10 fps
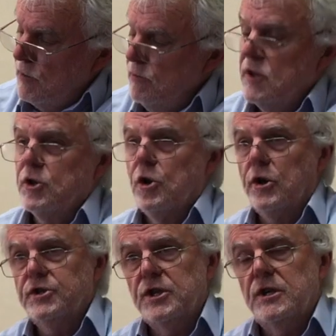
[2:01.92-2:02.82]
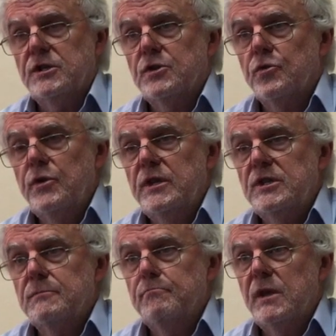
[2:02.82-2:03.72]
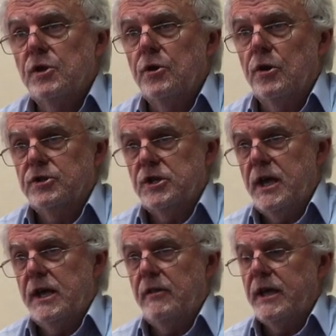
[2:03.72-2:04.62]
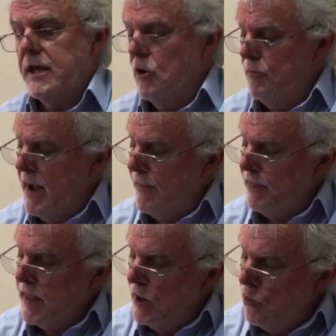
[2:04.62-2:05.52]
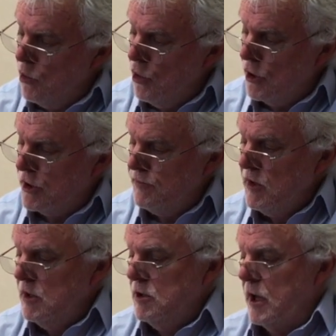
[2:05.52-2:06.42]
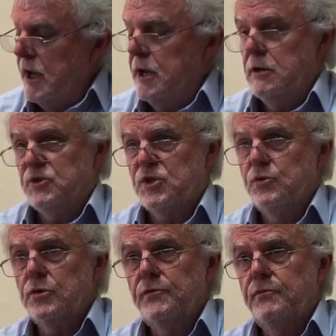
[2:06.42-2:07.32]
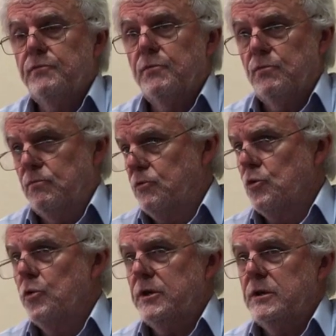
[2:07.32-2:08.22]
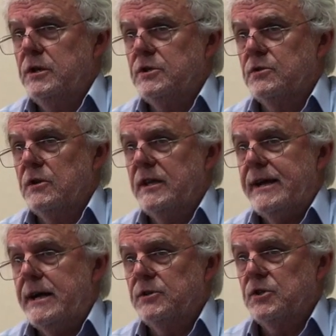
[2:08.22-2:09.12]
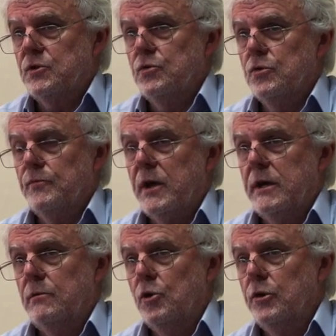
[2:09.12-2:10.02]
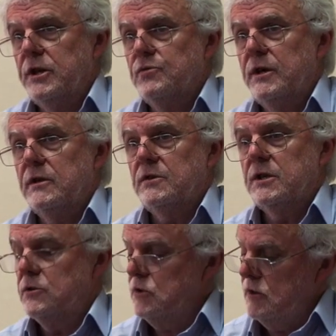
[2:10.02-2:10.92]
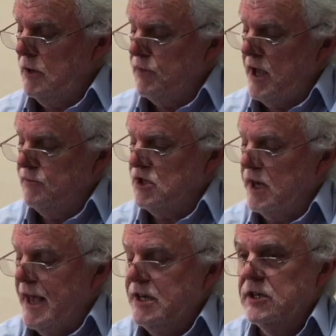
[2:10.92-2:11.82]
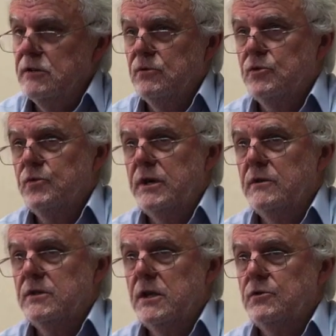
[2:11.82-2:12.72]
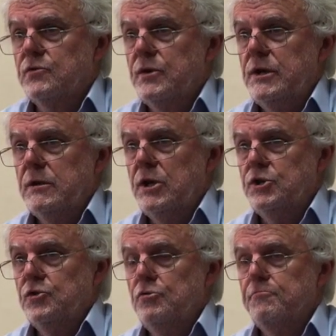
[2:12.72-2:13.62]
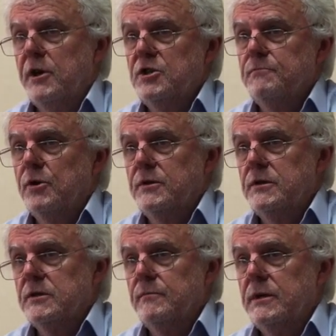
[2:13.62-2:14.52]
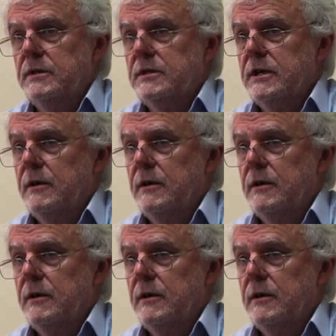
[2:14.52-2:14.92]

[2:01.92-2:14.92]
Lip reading: Methodology, historians' methodology, how do they go about their work? School of thought in history, then our school, early 20th century, and then perhaps a later 20th century issue, postmodernism, and